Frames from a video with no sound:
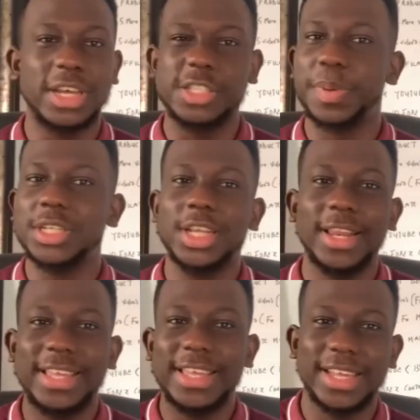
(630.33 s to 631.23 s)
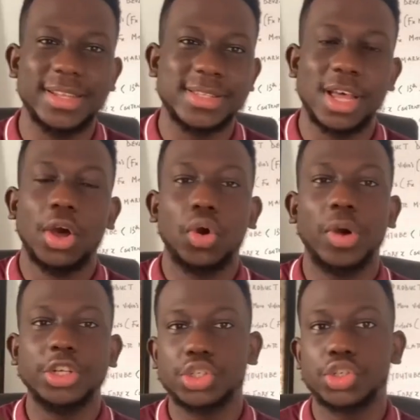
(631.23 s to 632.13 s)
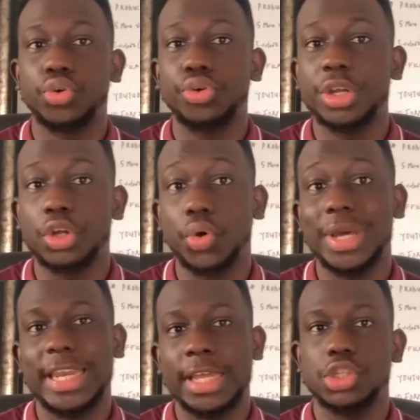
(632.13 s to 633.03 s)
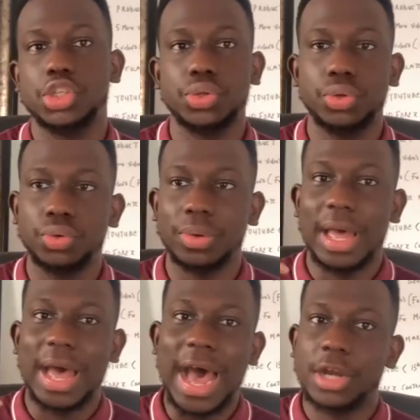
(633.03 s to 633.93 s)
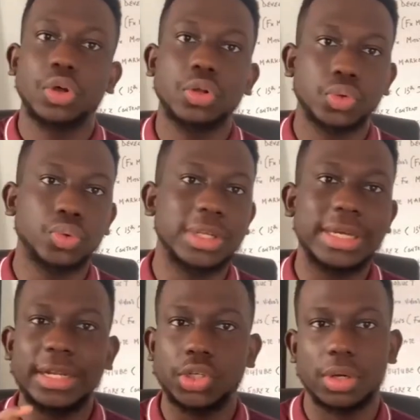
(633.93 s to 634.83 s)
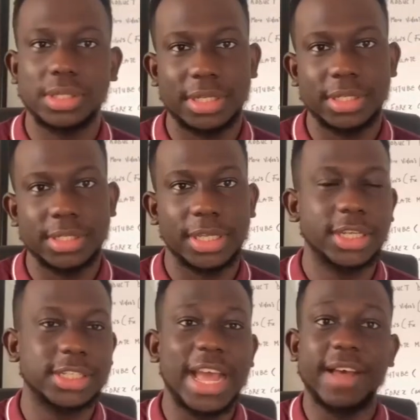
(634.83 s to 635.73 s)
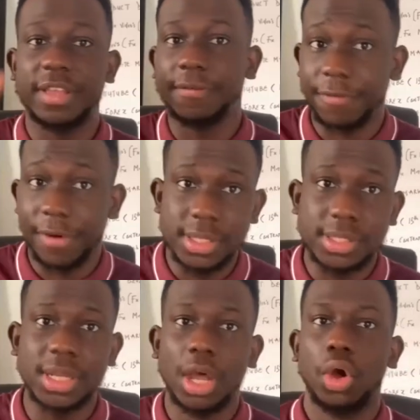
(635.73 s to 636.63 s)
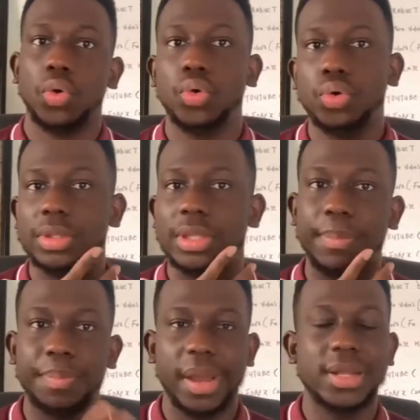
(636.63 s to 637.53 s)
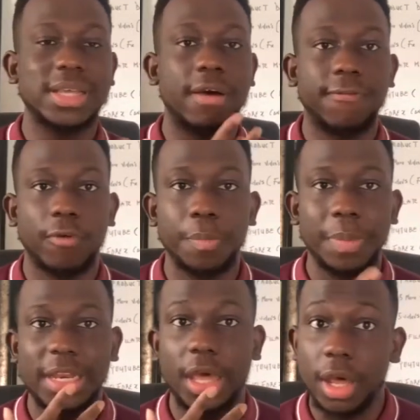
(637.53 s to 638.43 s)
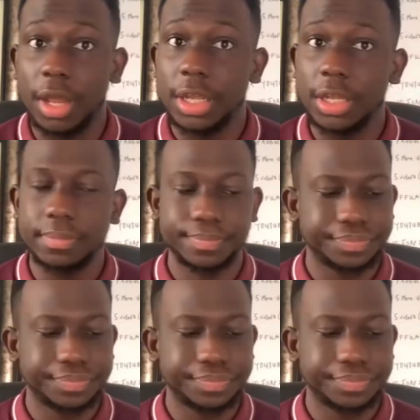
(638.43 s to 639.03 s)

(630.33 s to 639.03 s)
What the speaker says: especially kids, who are just going into adulthood, the adolescent stage. They have their friends who their beards are forming early,